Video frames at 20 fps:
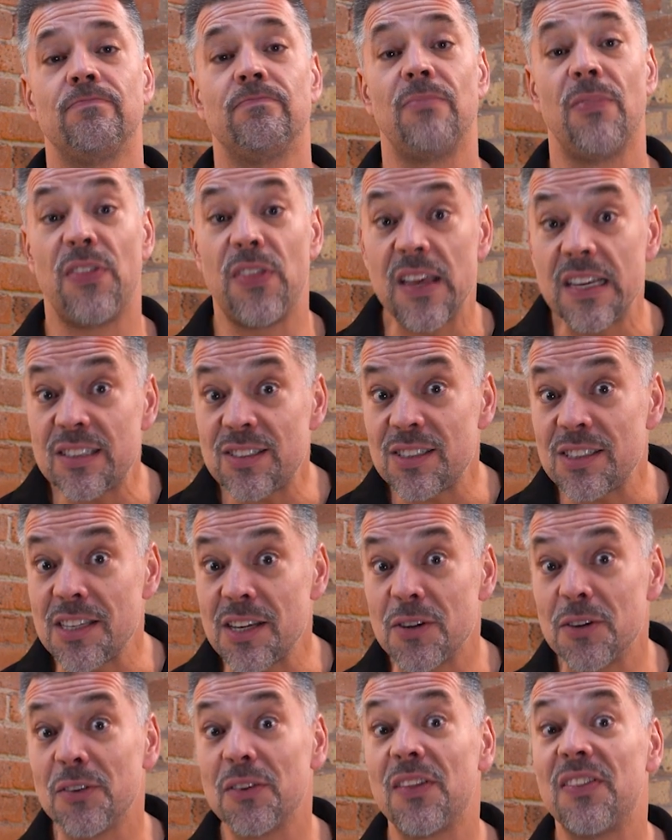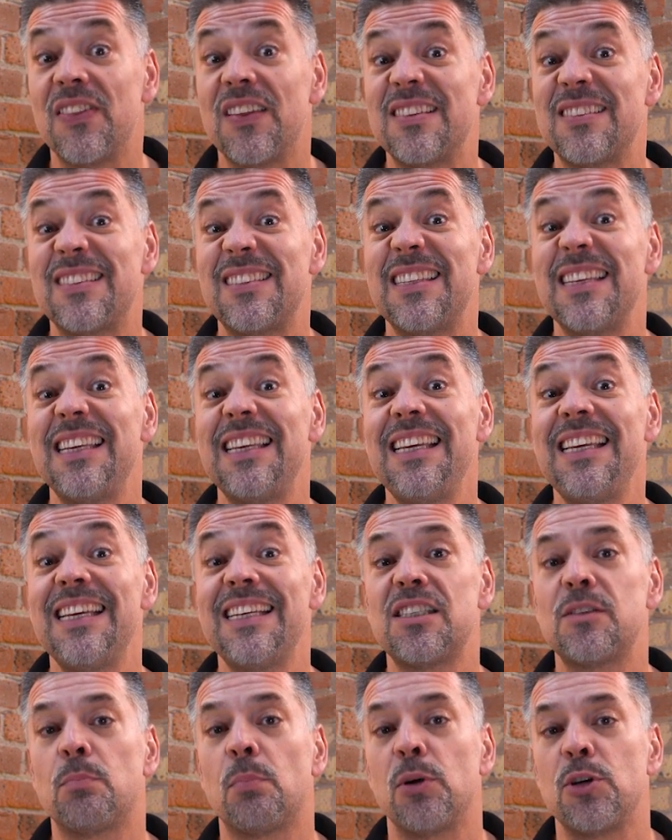This year, the city
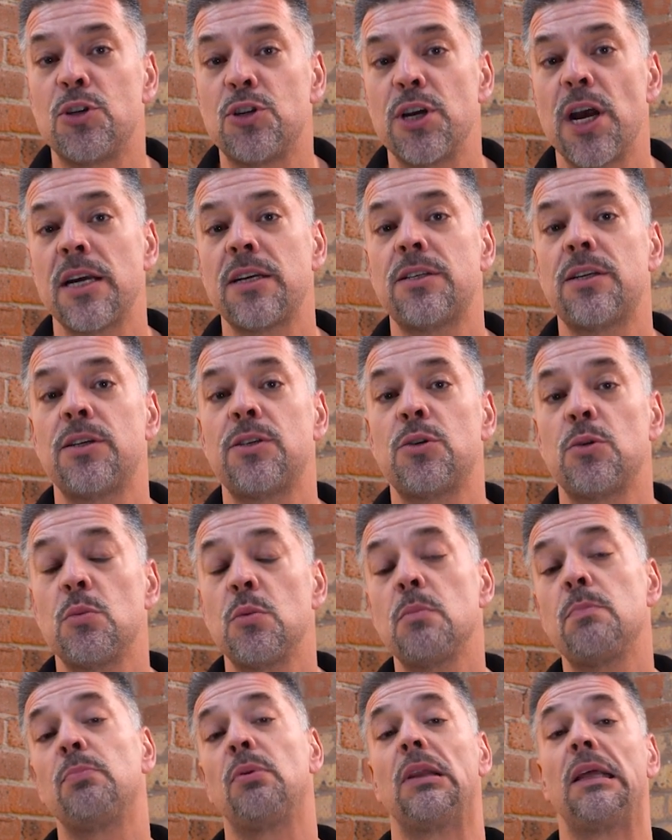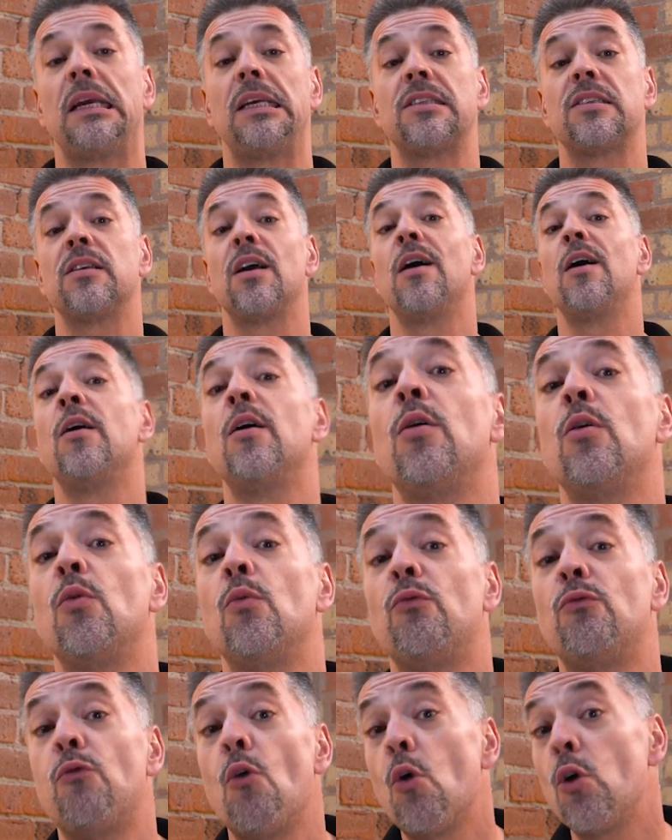is projected to replace
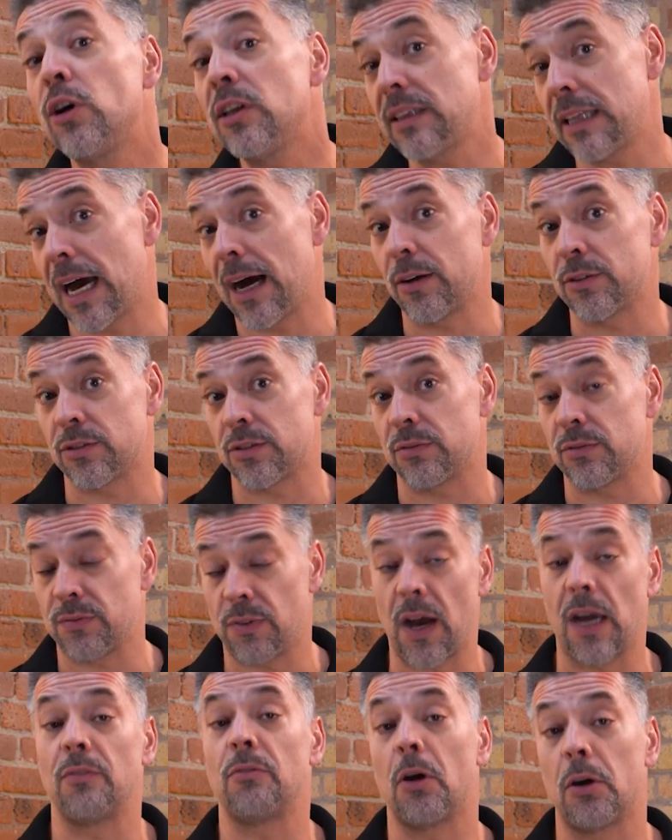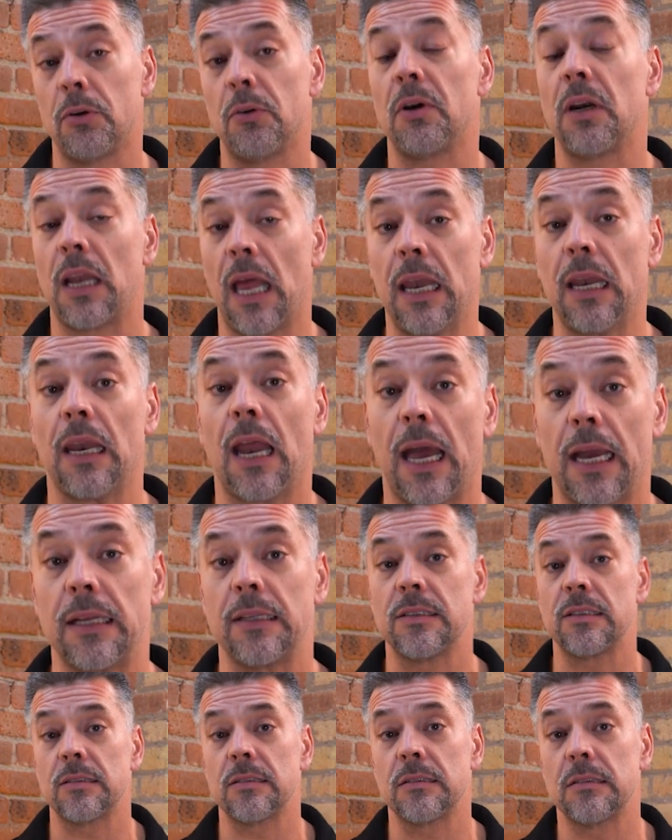4,500 lead
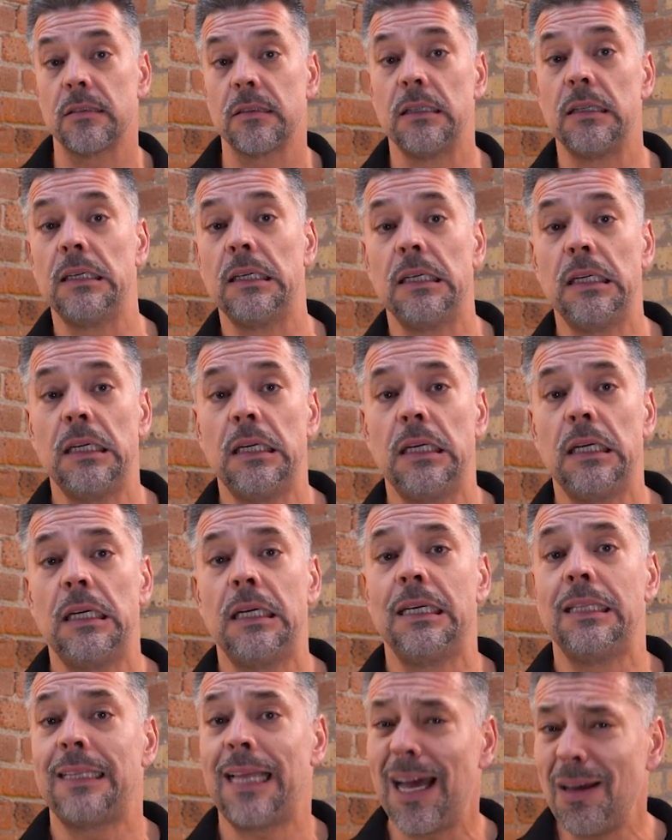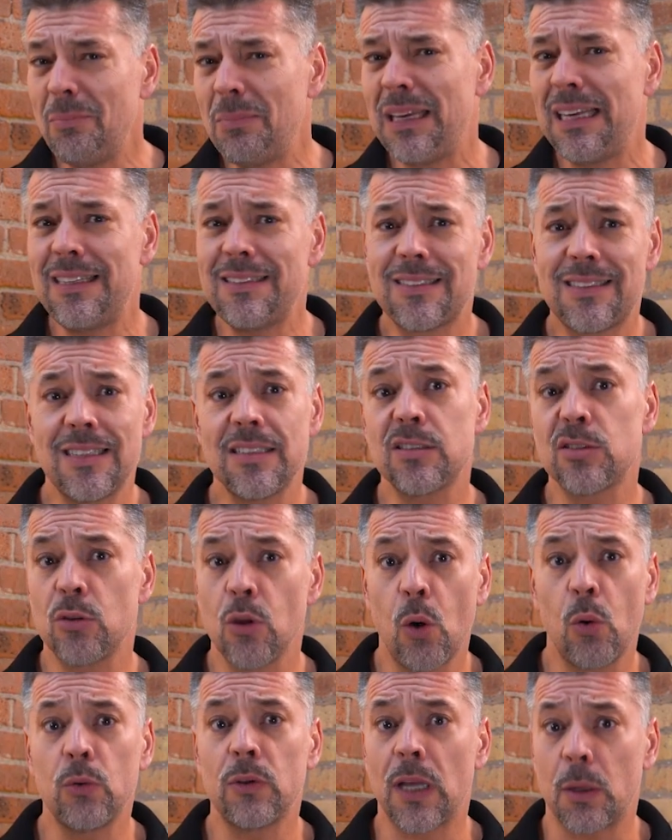lines. That means this
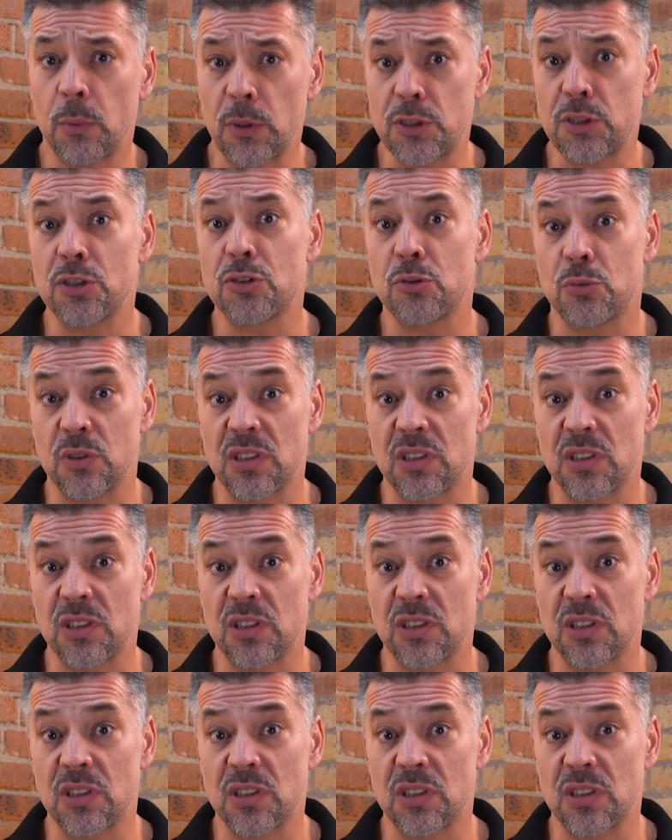loan that we just